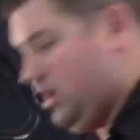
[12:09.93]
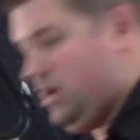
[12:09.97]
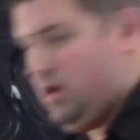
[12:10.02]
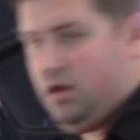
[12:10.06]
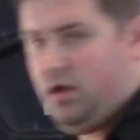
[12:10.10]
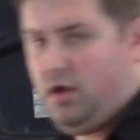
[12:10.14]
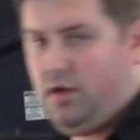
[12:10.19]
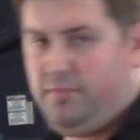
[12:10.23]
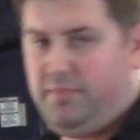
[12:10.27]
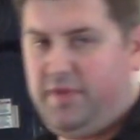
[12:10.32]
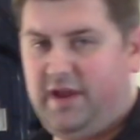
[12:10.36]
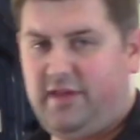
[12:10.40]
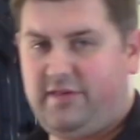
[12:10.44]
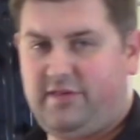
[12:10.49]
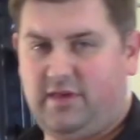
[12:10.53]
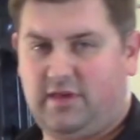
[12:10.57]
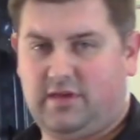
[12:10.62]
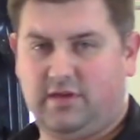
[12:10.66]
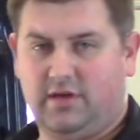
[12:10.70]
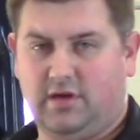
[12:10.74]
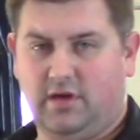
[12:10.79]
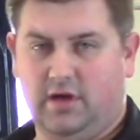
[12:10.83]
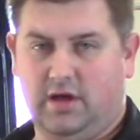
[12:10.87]

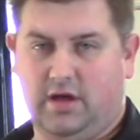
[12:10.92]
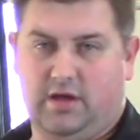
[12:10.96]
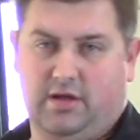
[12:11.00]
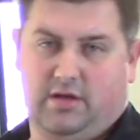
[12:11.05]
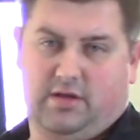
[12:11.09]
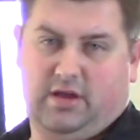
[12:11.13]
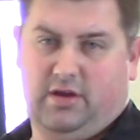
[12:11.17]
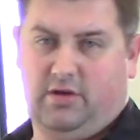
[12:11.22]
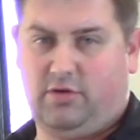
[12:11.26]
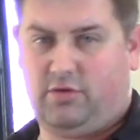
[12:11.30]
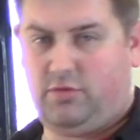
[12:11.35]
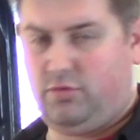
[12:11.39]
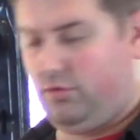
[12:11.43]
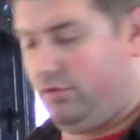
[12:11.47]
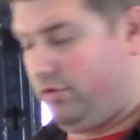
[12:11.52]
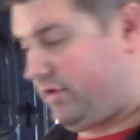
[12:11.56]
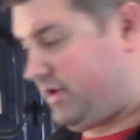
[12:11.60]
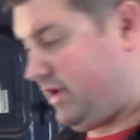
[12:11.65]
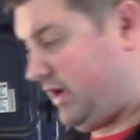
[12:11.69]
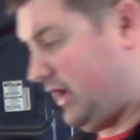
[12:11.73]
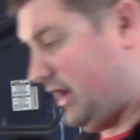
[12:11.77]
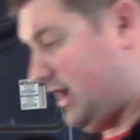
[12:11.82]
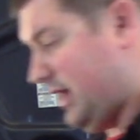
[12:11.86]
intercooler
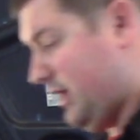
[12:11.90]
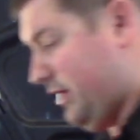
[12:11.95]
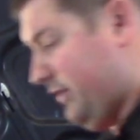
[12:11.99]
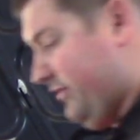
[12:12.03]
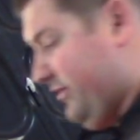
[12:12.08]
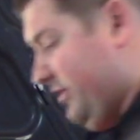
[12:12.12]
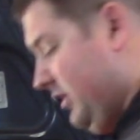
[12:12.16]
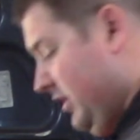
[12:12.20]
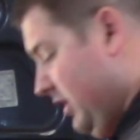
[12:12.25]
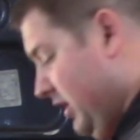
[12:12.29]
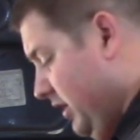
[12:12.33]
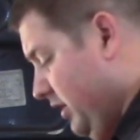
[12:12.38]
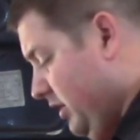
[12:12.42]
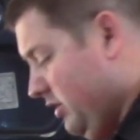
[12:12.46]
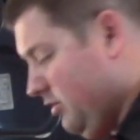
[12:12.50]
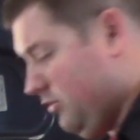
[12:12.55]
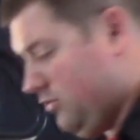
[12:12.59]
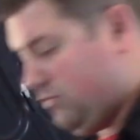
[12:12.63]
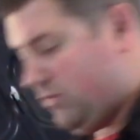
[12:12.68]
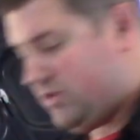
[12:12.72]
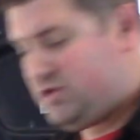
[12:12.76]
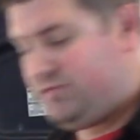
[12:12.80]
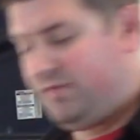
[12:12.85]
kit out of.
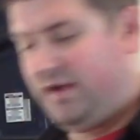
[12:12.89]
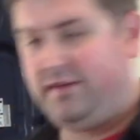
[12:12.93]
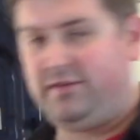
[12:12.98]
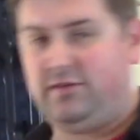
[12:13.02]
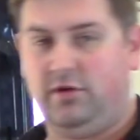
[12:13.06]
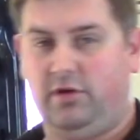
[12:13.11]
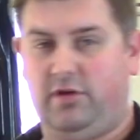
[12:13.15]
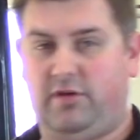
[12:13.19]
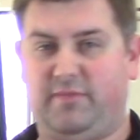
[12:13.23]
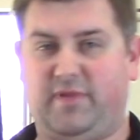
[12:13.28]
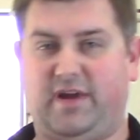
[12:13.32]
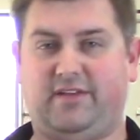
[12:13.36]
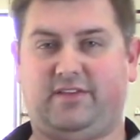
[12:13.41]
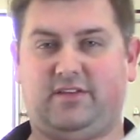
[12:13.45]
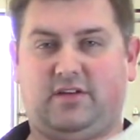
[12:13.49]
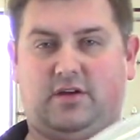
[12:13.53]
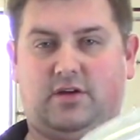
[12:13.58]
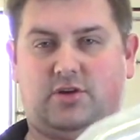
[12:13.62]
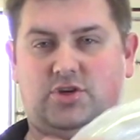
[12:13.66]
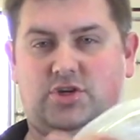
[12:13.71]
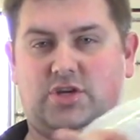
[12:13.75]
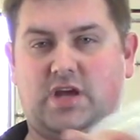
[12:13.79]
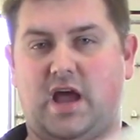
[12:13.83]
What you might do is you might have to
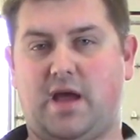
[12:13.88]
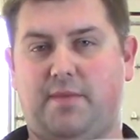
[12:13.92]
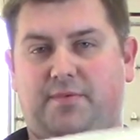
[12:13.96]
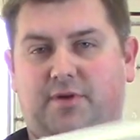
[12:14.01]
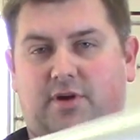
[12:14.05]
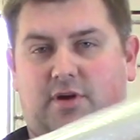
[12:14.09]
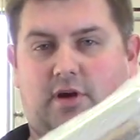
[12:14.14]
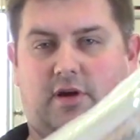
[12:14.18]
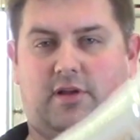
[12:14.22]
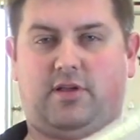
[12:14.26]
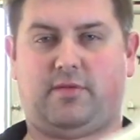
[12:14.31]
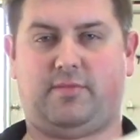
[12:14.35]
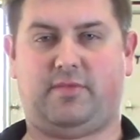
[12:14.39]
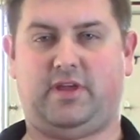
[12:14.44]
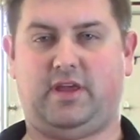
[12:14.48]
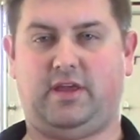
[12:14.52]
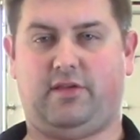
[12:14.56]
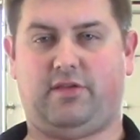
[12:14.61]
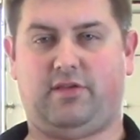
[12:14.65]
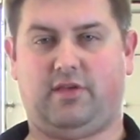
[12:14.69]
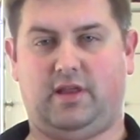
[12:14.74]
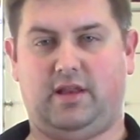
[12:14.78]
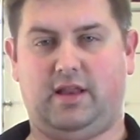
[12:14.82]
chop and cut some of
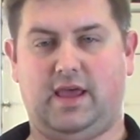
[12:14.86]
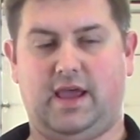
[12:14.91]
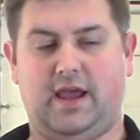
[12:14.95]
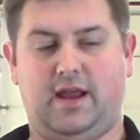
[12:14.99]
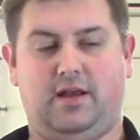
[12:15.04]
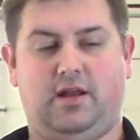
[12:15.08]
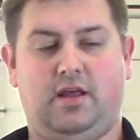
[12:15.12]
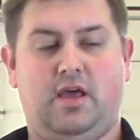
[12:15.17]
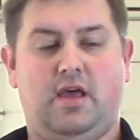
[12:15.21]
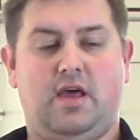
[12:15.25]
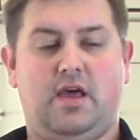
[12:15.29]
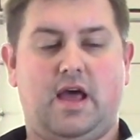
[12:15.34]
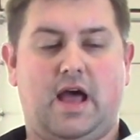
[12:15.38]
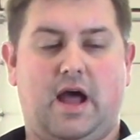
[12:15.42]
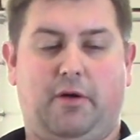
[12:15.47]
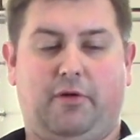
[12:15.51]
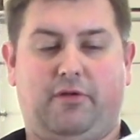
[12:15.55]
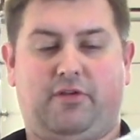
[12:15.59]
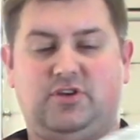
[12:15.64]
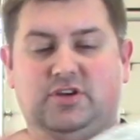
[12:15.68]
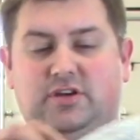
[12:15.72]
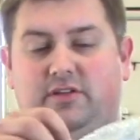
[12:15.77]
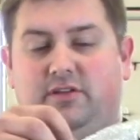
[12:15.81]
these, and then I
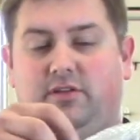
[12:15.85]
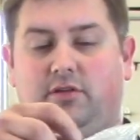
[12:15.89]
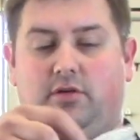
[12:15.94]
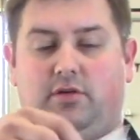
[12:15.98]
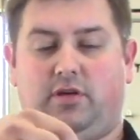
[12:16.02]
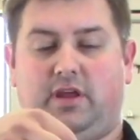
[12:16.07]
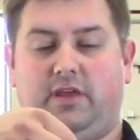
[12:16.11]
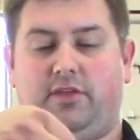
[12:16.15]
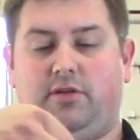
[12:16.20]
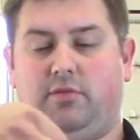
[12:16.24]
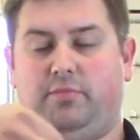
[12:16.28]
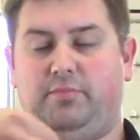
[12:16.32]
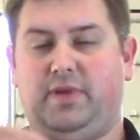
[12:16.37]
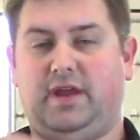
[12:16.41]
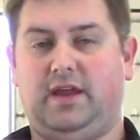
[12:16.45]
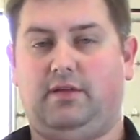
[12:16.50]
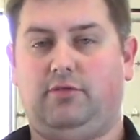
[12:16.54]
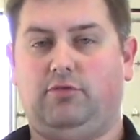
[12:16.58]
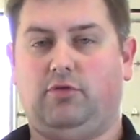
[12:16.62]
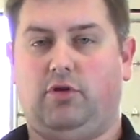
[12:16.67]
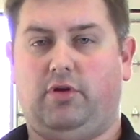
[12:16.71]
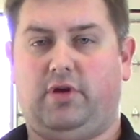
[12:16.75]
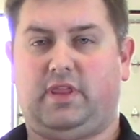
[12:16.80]
would suggest either bead
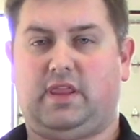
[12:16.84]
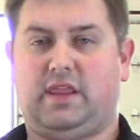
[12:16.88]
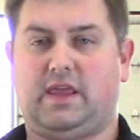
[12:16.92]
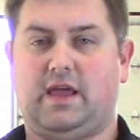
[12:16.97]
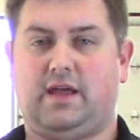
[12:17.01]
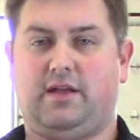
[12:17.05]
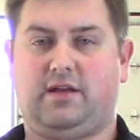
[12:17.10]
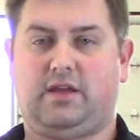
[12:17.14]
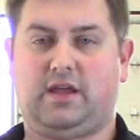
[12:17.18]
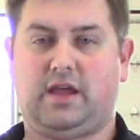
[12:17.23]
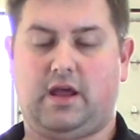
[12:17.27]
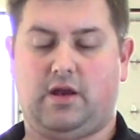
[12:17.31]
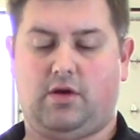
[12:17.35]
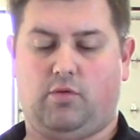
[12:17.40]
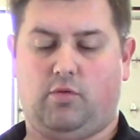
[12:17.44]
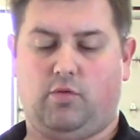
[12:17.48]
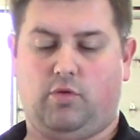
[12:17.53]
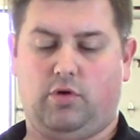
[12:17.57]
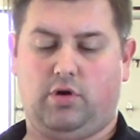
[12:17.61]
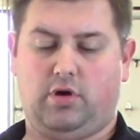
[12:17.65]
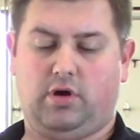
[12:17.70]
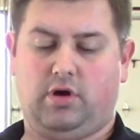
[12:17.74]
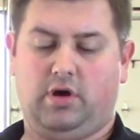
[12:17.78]
rolling the end again,
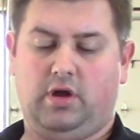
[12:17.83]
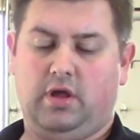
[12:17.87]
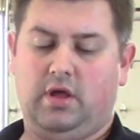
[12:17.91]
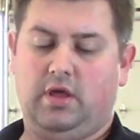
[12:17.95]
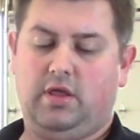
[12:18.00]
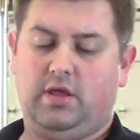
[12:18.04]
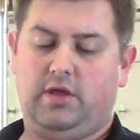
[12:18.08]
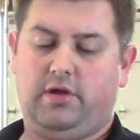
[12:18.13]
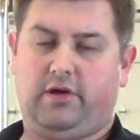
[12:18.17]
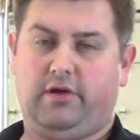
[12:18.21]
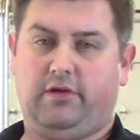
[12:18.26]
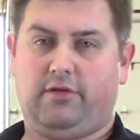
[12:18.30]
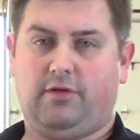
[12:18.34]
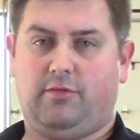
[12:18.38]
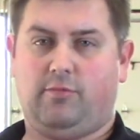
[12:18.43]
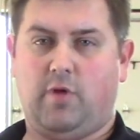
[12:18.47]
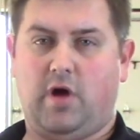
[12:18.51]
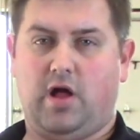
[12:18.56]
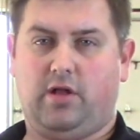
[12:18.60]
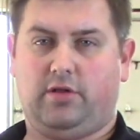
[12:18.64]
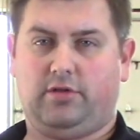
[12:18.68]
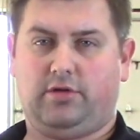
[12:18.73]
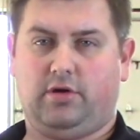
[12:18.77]
or you can use a
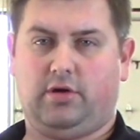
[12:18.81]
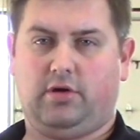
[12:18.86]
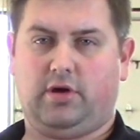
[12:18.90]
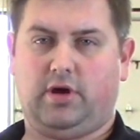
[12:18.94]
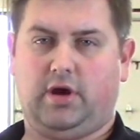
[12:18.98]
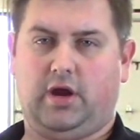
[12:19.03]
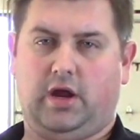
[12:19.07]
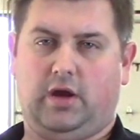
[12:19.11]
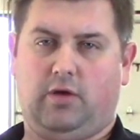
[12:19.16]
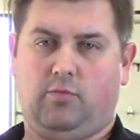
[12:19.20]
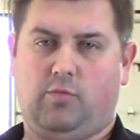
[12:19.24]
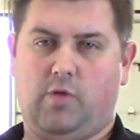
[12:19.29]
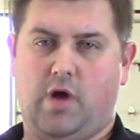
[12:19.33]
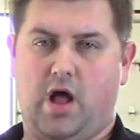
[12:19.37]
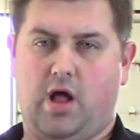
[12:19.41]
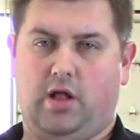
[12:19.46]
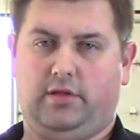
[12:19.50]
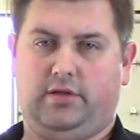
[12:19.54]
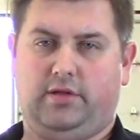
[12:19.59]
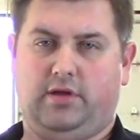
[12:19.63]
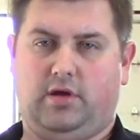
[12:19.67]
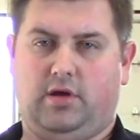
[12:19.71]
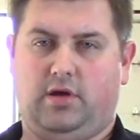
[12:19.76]
welder and
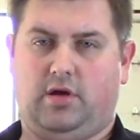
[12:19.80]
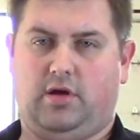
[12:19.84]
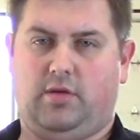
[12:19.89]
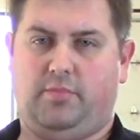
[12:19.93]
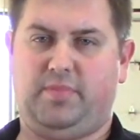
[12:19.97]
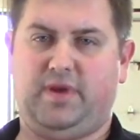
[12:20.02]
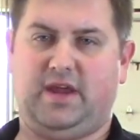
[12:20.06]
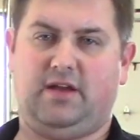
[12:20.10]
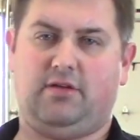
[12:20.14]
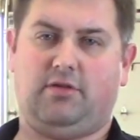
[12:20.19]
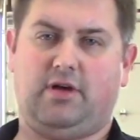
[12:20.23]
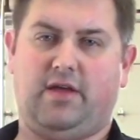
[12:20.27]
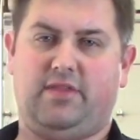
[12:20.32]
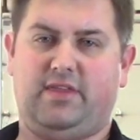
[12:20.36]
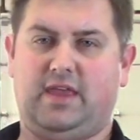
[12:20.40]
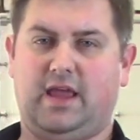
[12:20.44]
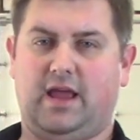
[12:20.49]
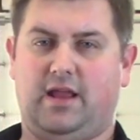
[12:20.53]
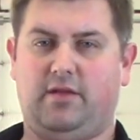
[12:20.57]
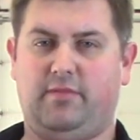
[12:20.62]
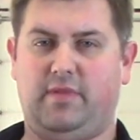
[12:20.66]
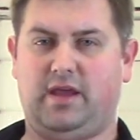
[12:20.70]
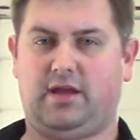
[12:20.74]
weld a beader on the
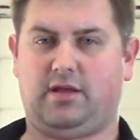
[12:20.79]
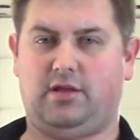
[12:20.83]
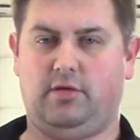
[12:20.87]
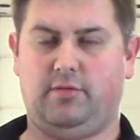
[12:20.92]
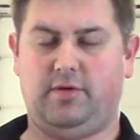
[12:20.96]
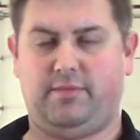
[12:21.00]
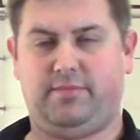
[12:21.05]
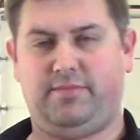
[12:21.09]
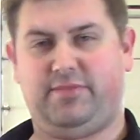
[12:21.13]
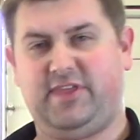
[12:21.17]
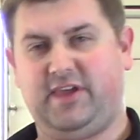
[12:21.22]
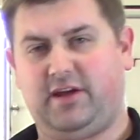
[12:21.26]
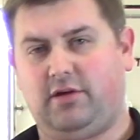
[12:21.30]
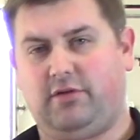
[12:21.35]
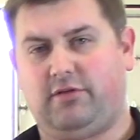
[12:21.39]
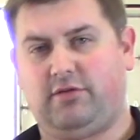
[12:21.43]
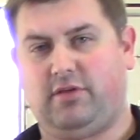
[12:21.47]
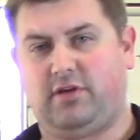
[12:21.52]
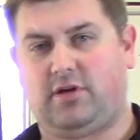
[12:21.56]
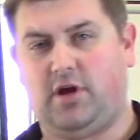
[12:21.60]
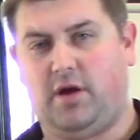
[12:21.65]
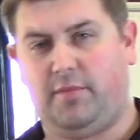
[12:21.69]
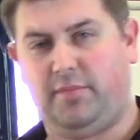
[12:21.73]
end to make it a little bit thicker so
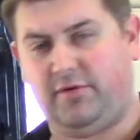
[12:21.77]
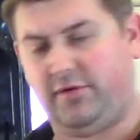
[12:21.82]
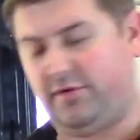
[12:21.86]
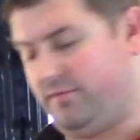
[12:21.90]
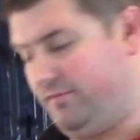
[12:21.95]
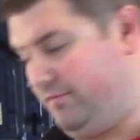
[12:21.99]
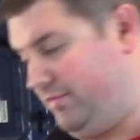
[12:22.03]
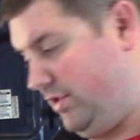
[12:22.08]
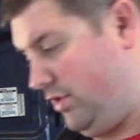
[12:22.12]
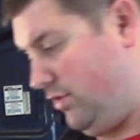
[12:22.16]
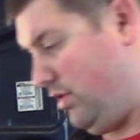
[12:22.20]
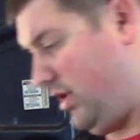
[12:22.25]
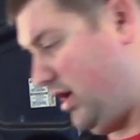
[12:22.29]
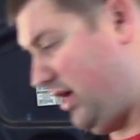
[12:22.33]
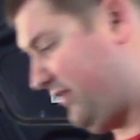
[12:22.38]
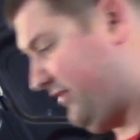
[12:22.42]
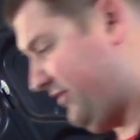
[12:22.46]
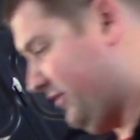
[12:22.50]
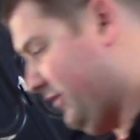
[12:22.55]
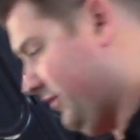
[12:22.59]
the coupler doesn't blow off.